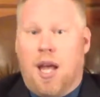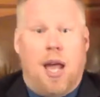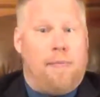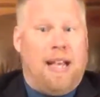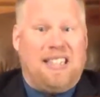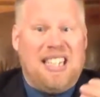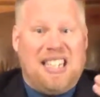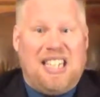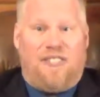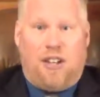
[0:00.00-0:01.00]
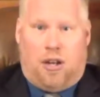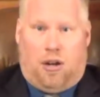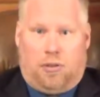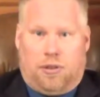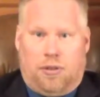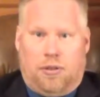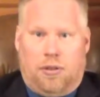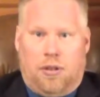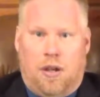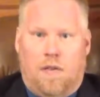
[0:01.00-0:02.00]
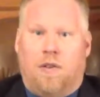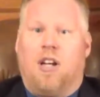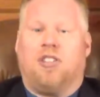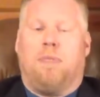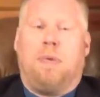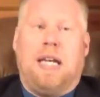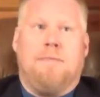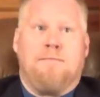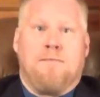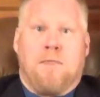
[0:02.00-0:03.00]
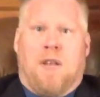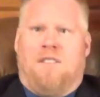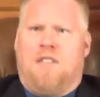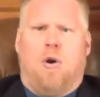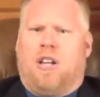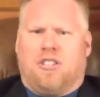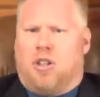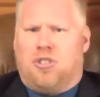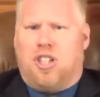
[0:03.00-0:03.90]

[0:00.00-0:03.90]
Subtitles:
And it makes it difficult for us to be focused on